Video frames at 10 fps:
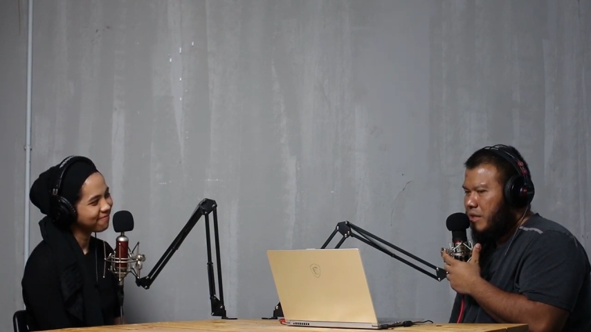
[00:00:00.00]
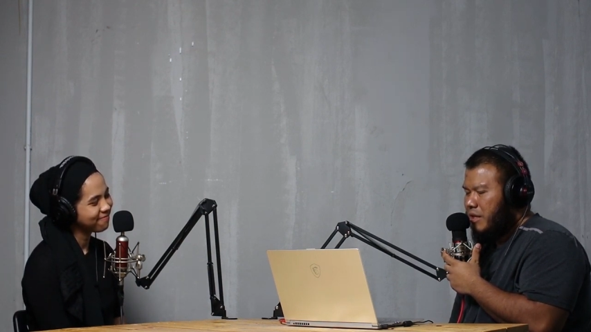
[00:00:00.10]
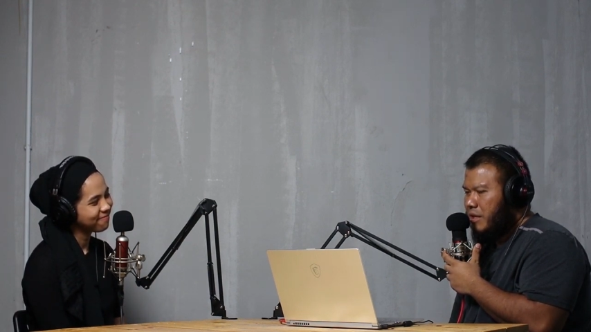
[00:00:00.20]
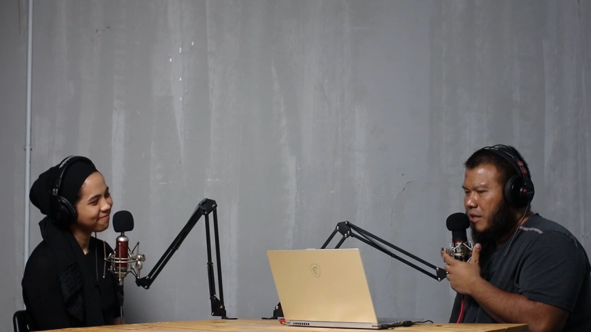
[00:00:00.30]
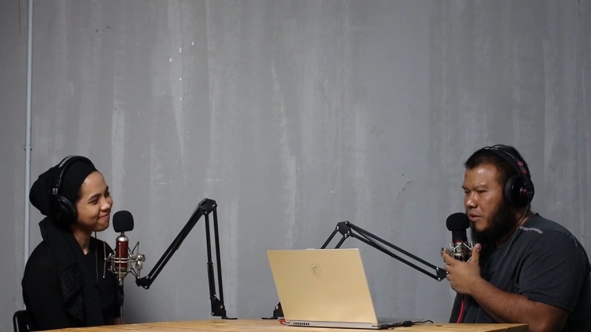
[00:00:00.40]

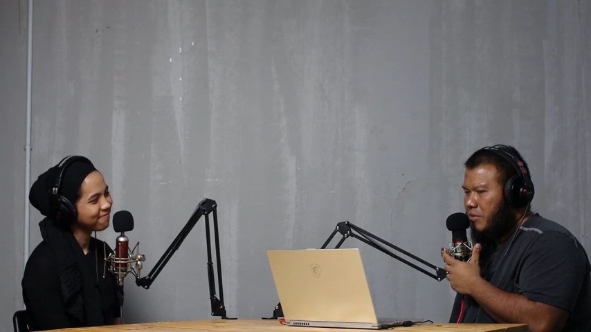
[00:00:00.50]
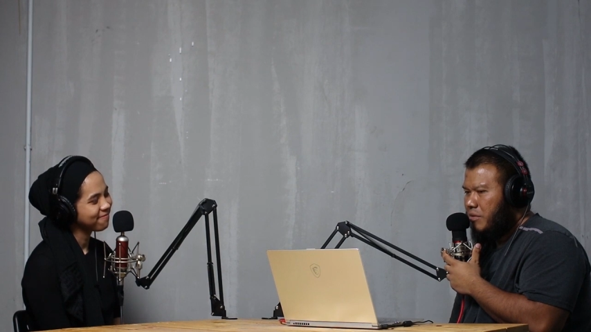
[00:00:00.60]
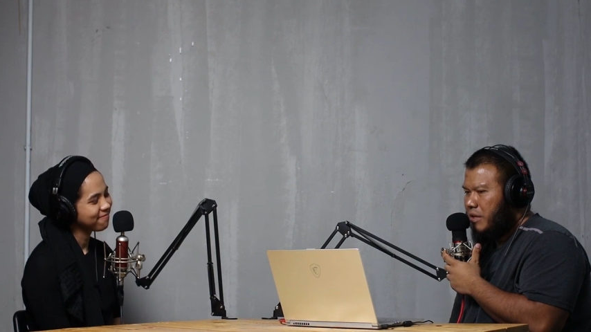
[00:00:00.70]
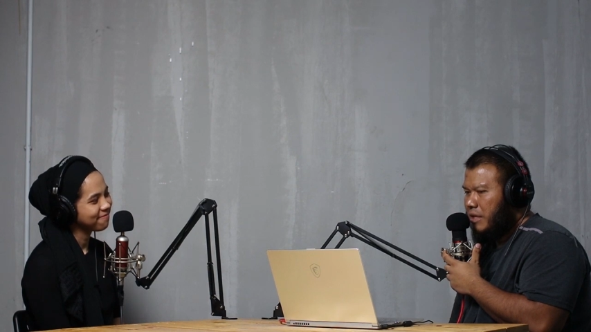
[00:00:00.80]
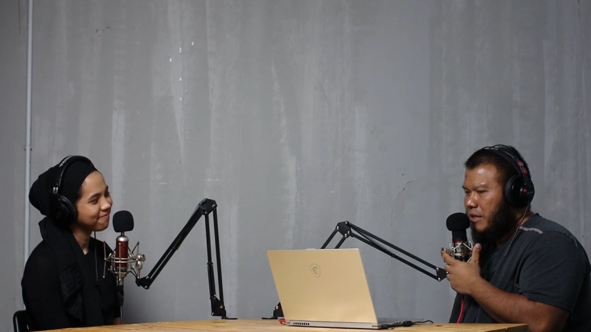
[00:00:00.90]
Speaker 1: I I
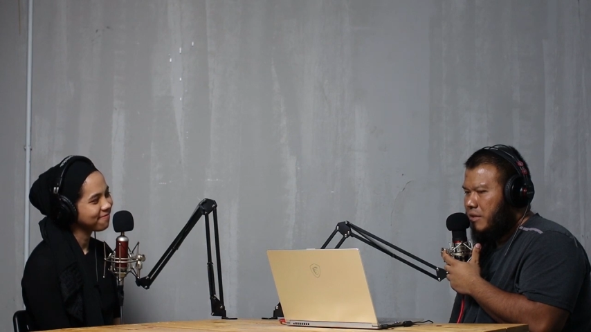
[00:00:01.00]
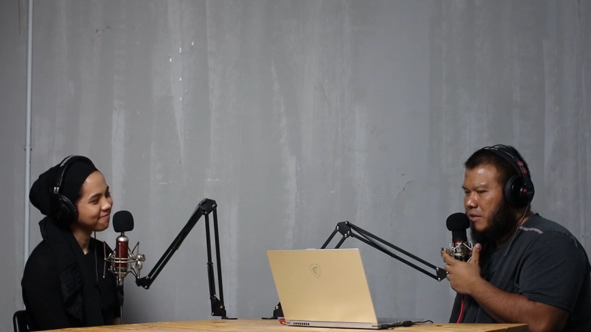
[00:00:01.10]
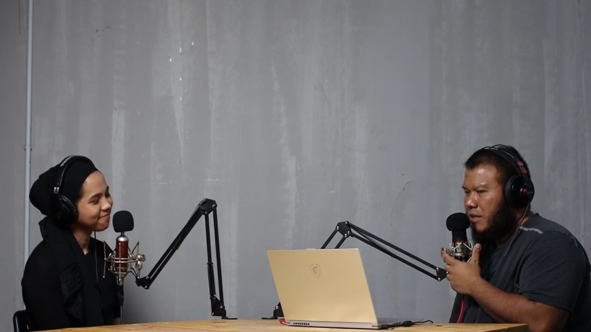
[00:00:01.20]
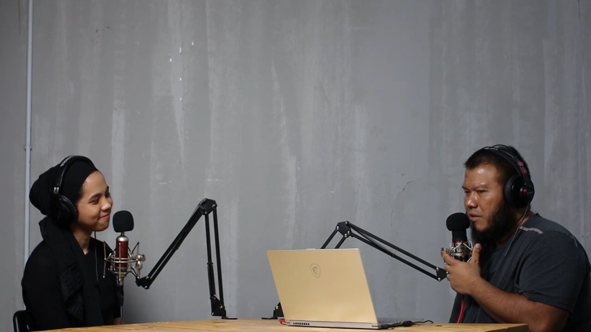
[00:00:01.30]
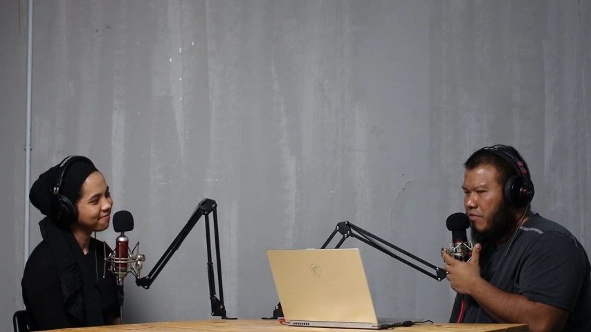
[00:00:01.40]
know that
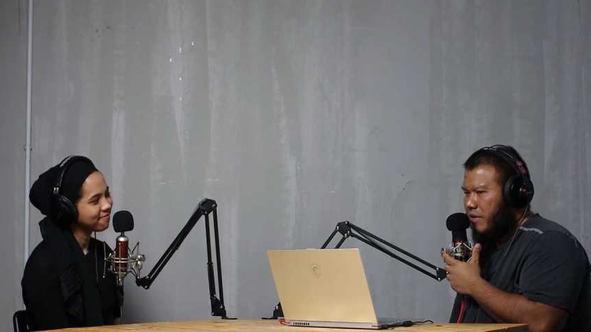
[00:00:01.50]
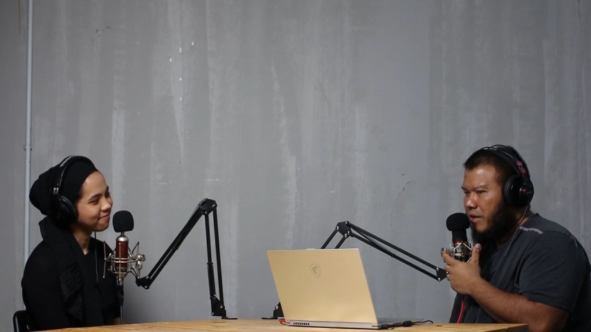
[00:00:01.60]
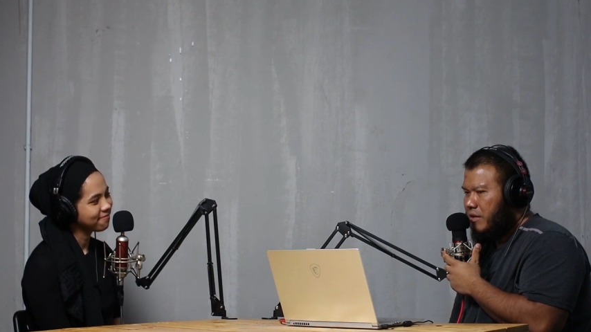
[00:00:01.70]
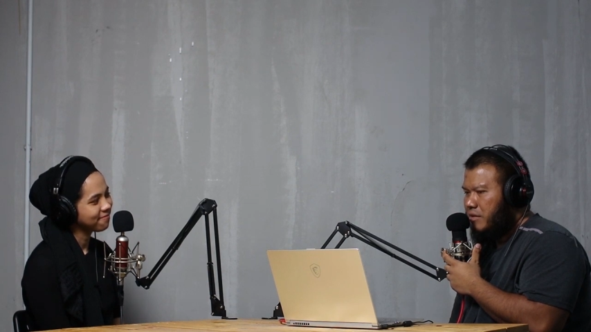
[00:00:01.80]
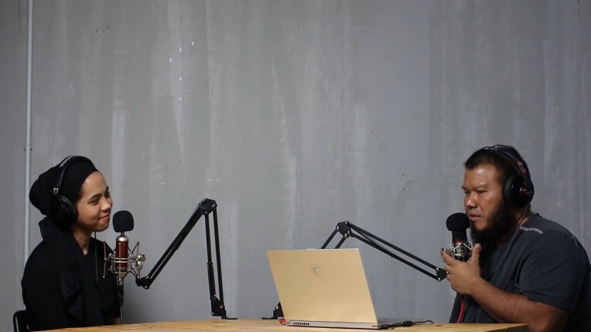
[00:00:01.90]
it's
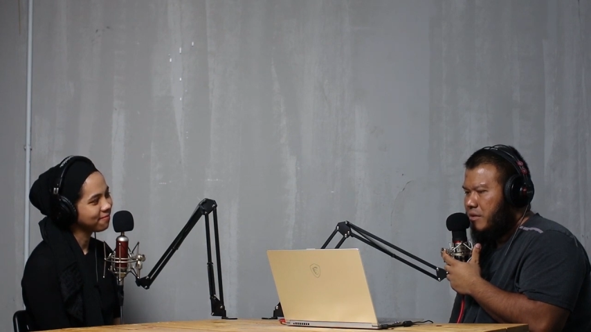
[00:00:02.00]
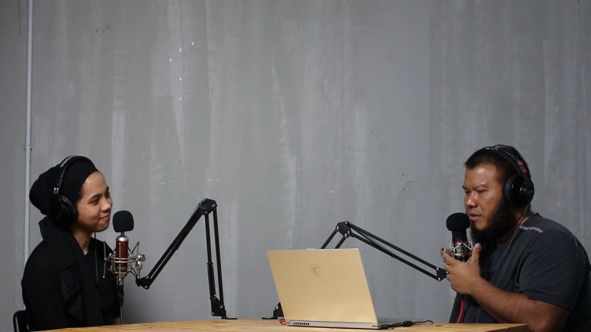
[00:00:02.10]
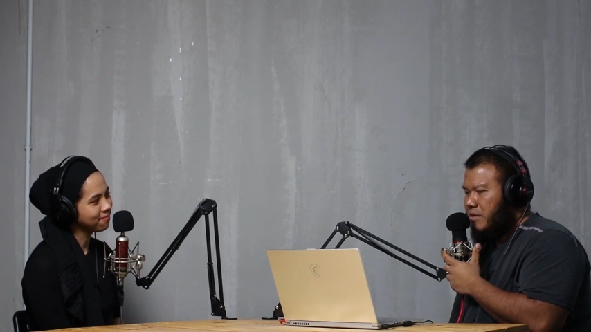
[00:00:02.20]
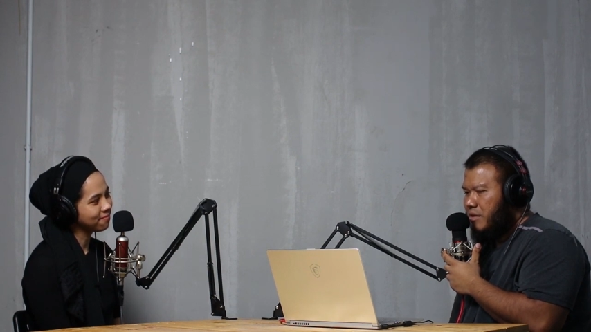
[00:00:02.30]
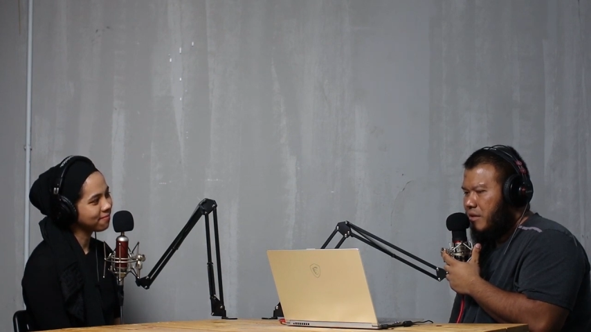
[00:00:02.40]
unfair,
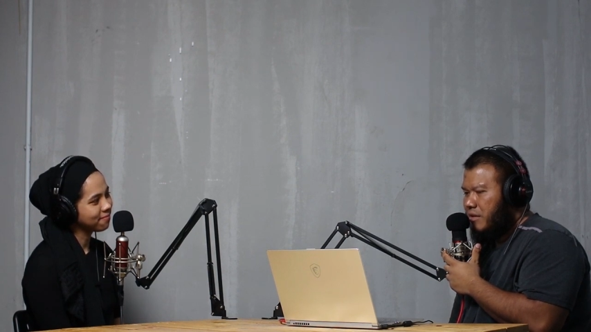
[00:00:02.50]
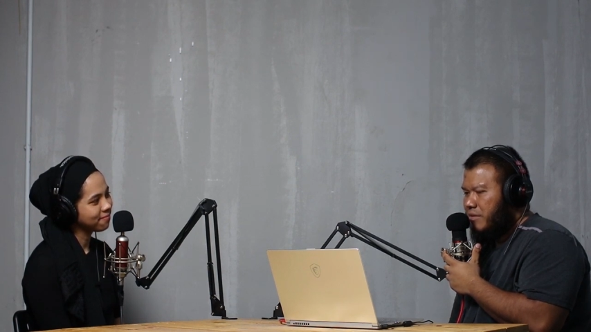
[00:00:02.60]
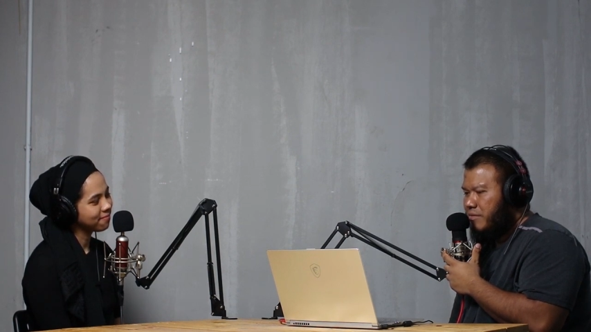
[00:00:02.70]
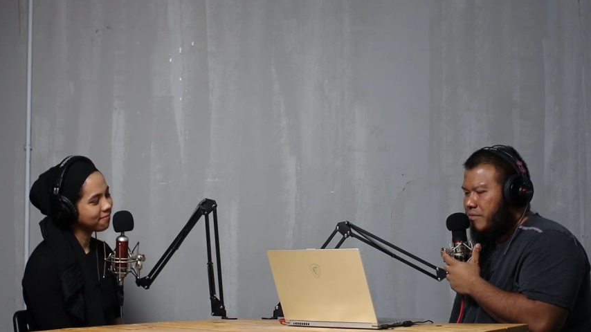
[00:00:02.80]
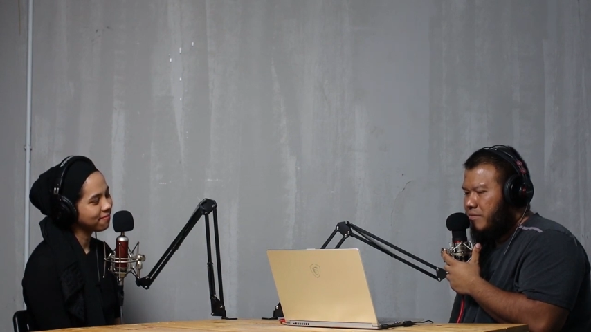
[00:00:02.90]

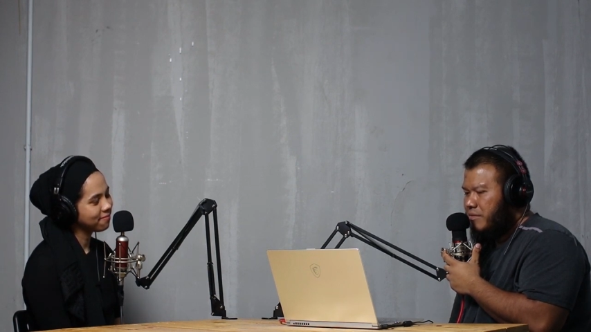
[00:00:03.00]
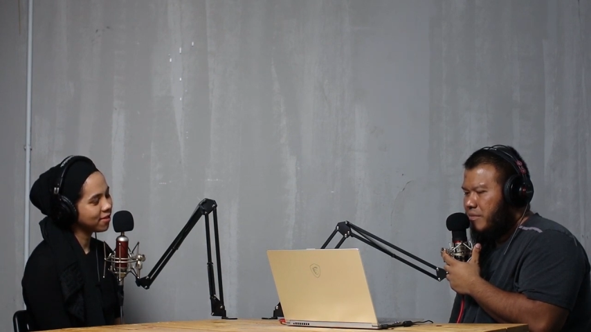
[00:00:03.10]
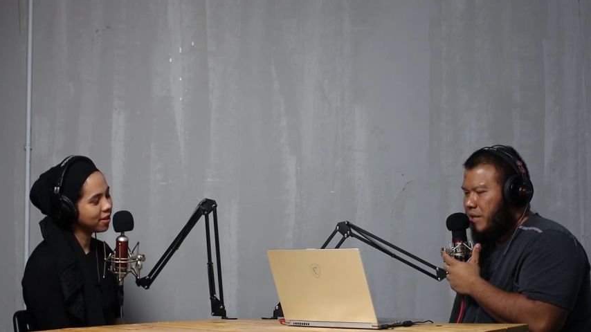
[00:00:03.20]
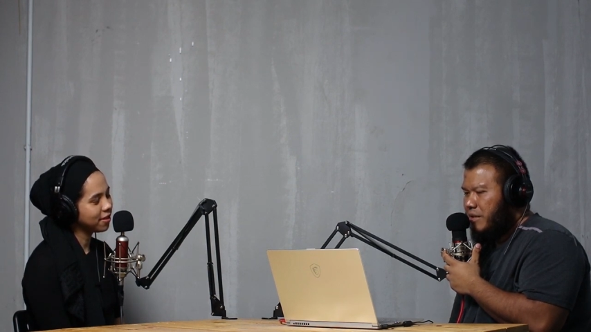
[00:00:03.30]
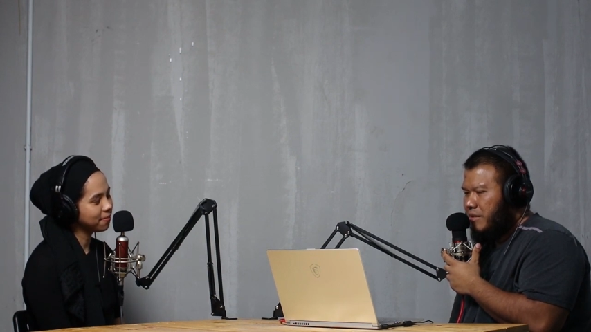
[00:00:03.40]
um,
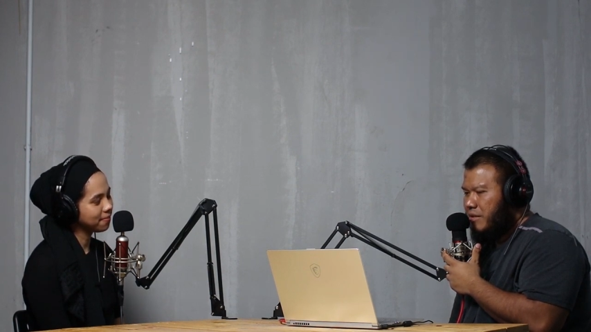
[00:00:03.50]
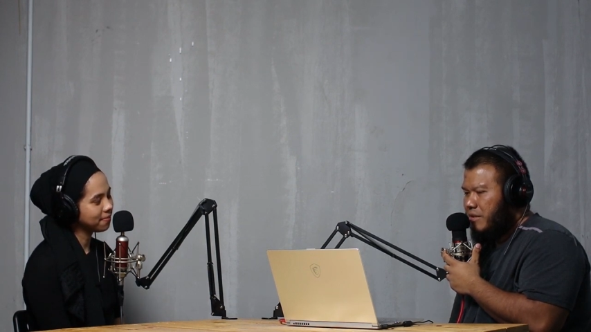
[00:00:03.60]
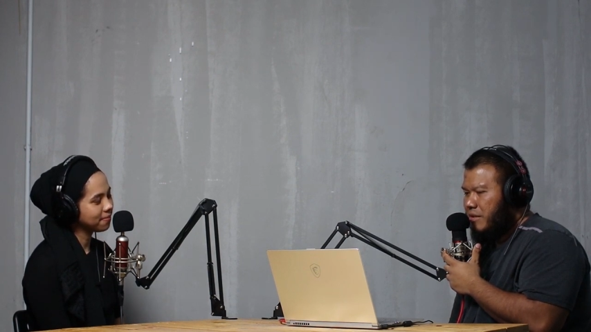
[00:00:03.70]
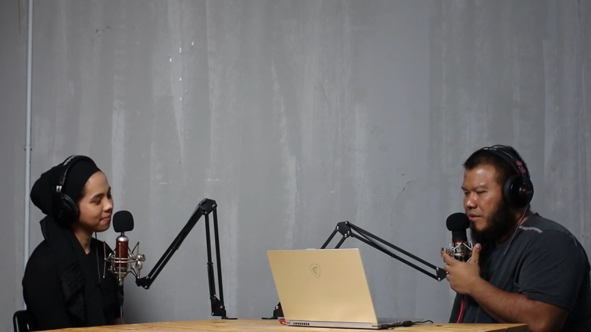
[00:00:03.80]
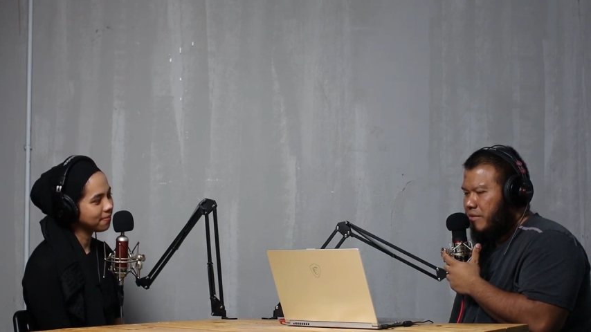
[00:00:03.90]
but yeah.